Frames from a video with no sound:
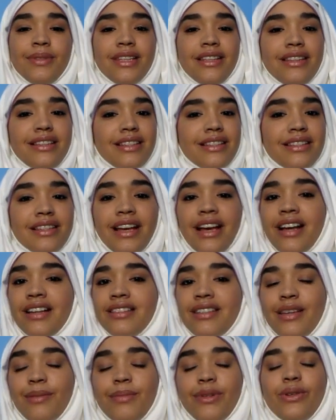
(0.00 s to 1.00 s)
sisters are
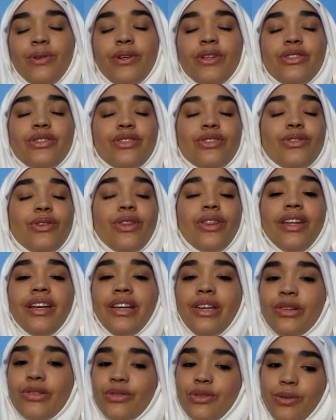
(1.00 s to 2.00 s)
asking me questions, so
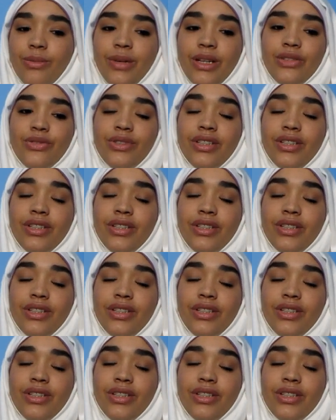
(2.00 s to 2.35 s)
thank you so much.